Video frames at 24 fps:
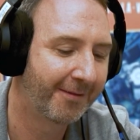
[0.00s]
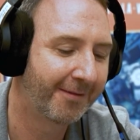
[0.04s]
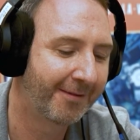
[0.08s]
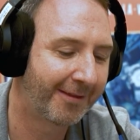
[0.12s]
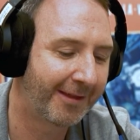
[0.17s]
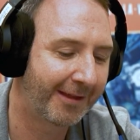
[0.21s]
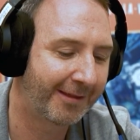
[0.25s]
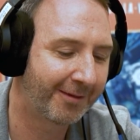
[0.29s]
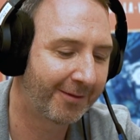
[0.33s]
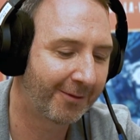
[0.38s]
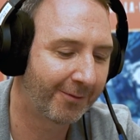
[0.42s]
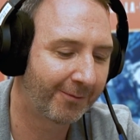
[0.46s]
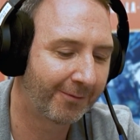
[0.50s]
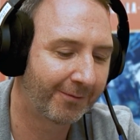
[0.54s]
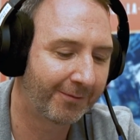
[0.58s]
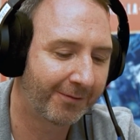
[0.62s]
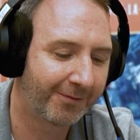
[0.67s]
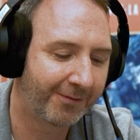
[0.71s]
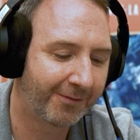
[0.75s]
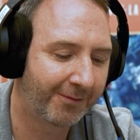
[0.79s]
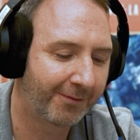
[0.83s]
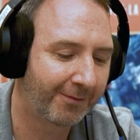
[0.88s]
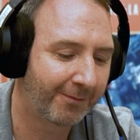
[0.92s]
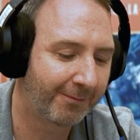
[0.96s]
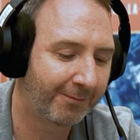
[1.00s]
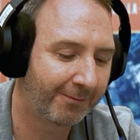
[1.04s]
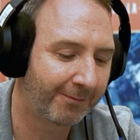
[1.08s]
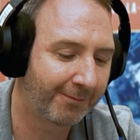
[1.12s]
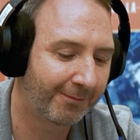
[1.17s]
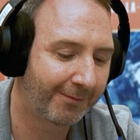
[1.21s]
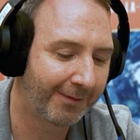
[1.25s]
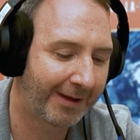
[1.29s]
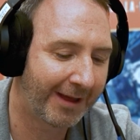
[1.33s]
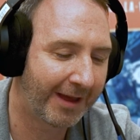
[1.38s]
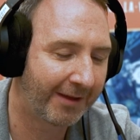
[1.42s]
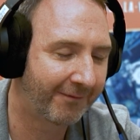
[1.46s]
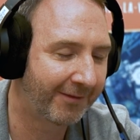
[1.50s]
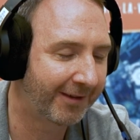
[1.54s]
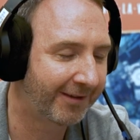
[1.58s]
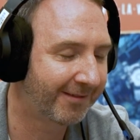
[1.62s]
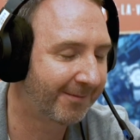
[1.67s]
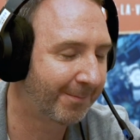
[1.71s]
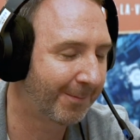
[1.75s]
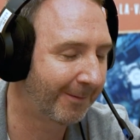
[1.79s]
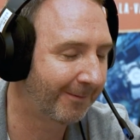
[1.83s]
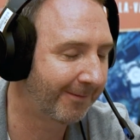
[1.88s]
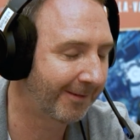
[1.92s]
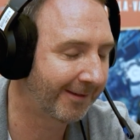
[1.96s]
that those who have
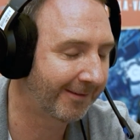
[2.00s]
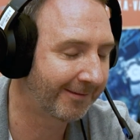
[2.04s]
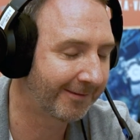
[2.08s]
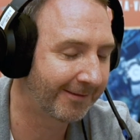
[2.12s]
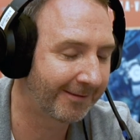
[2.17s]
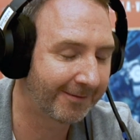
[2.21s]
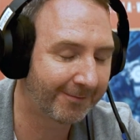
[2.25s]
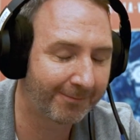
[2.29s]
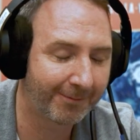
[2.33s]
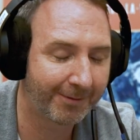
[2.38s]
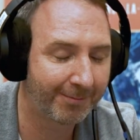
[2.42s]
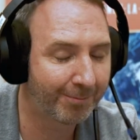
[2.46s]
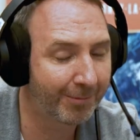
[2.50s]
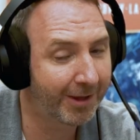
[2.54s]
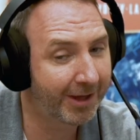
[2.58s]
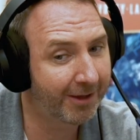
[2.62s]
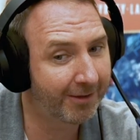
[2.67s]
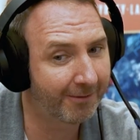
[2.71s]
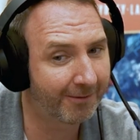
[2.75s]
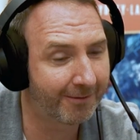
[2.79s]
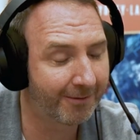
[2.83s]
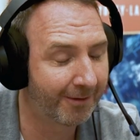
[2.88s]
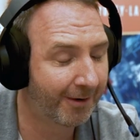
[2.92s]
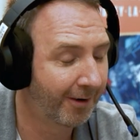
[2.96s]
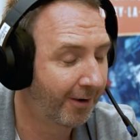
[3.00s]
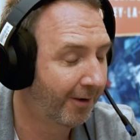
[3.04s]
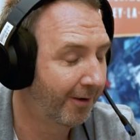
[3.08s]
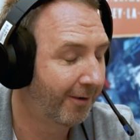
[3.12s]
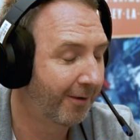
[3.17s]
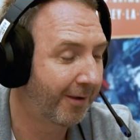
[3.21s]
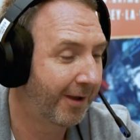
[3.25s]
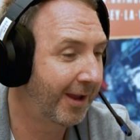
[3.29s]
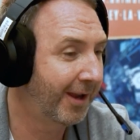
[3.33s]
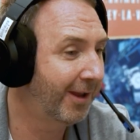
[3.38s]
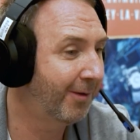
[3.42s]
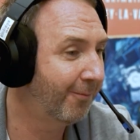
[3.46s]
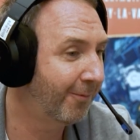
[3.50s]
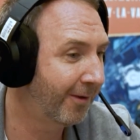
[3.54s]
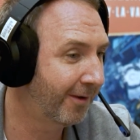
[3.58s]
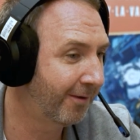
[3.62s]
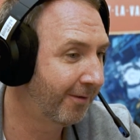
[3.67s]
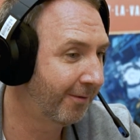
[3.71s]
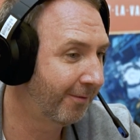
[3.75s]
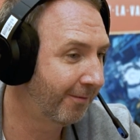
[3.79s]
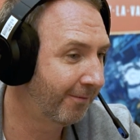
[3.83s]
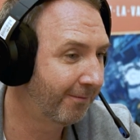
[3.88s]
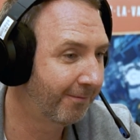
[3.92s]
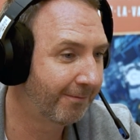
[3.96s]
experiences with me or anyone
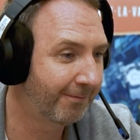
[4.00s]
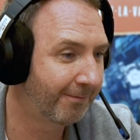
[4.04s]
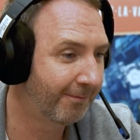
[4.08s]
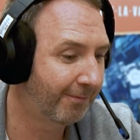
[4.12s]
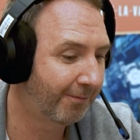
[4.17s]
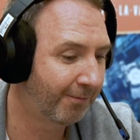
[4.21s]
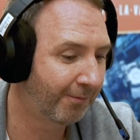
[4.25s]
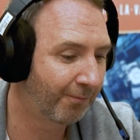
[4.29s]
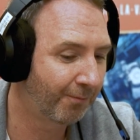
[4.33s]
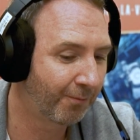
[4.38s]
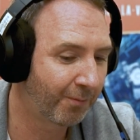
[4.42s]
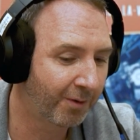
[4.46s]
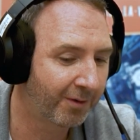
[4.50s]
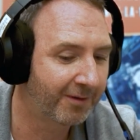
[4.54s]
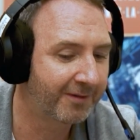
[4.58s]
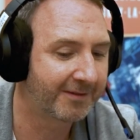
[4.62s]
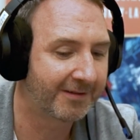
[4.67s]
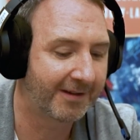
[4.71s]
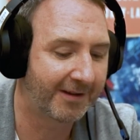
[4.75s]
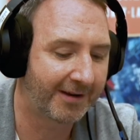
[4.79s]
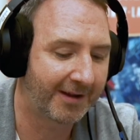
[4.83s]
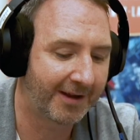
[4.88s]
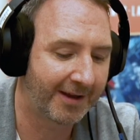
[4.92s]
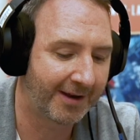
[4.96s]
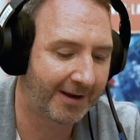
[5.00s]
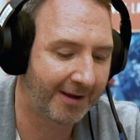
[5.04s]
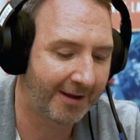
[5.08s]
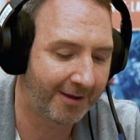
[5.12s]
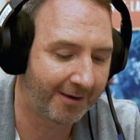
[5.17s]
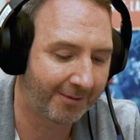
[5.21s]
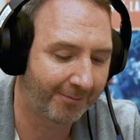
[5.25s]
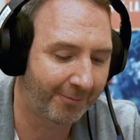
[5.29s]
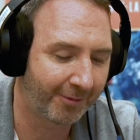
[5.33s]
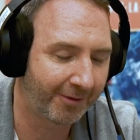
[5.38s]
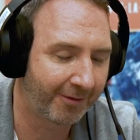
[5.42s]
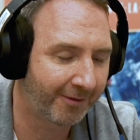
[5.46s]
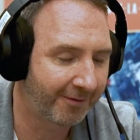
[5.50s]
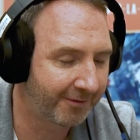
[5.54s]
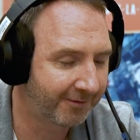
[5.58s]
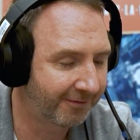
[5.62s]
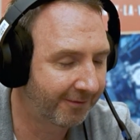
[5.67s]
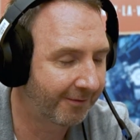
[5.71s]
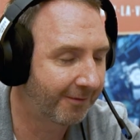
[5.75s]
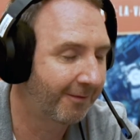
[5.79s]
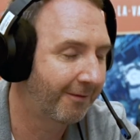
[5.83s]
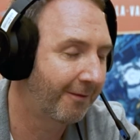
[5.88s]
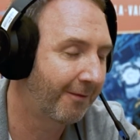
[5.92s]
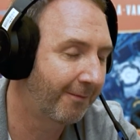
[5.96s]
who, who works at, at
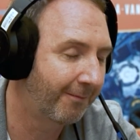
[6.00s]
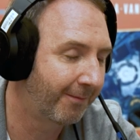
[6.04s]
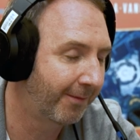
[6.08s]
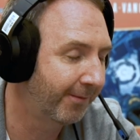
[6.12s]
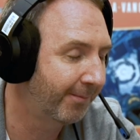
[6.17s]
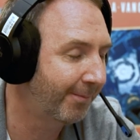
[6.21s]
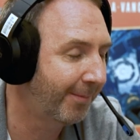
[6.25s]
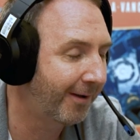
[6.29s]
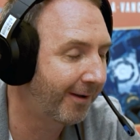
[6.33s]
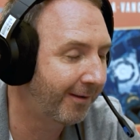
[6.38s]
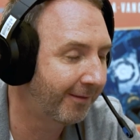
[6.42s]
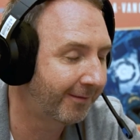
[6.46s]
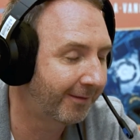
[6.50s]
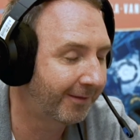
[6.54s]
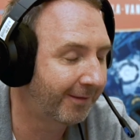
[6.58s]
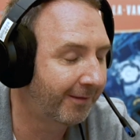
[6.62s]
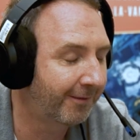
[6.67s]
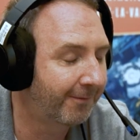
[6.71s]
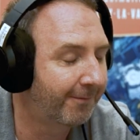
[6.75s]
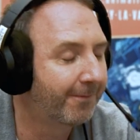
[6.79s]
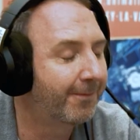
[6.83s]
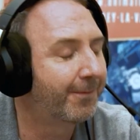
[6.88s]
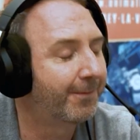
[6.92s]
Logic are always positive